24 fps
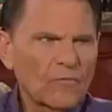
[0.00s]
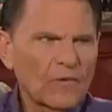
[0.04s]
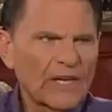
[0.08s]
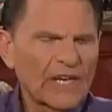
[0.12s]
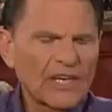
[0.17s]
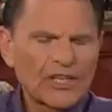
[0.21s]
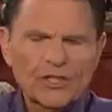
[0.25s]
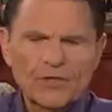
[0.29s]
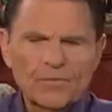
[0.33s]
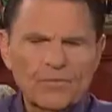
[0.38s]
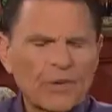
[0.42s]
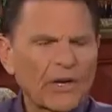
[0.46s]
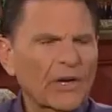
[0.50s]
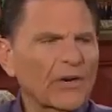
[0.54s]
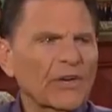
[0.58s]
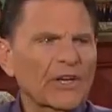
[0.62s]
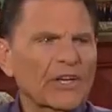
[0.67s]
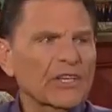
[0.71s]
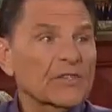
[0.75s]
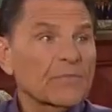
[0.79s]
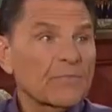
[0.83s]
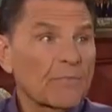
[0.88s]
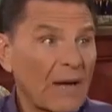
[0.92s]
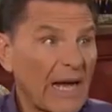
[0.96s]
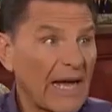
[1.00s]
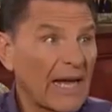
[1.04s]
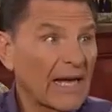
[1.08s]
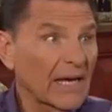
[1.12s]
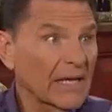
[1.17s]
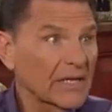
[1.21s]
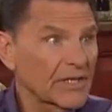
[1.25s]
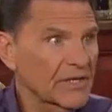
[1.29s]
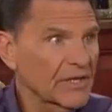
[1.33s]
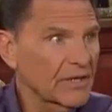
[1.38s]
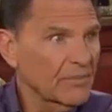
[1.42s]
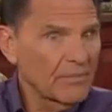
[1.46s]
experienced
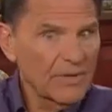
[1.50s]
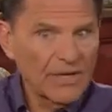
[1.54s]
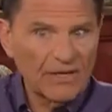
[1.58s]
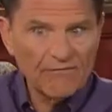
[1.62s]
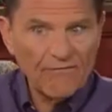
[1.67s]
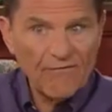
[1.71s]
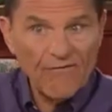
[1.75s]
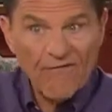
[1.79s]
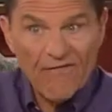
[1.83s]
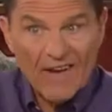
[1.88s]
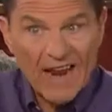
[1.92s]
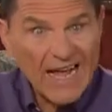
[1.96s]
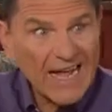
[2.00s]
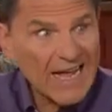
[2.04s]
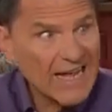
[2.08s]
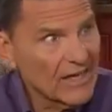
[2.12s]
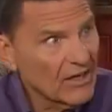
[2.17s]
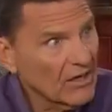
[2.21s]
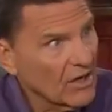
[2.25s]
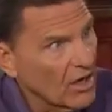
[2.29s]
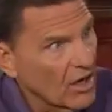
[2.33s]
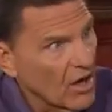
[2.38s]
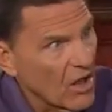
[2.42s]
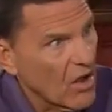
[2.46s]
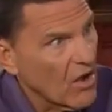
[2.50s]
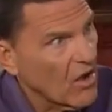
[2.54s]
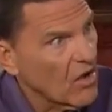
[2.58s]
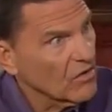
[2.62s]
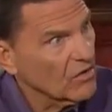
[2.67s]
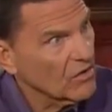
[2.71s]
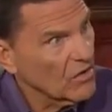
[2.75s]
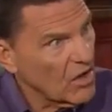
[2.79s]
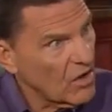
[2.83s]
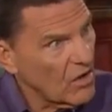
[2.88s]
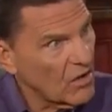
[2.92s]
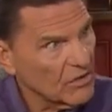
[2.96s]
pilots that had been flying a
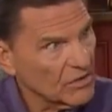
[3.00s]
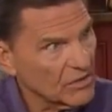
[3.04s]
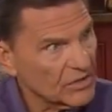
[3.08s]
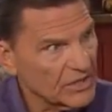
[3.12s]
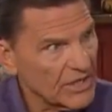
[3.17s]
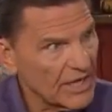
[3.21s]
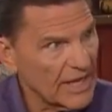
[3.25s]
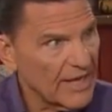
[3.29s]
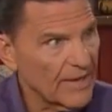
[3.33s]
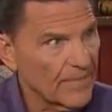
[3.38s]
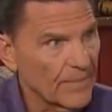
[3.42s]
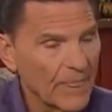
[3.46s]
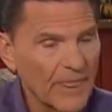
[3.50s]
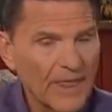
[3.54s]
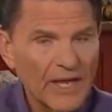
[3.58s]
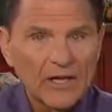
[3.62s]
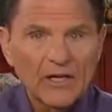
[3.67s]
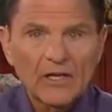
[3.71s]
long, long time,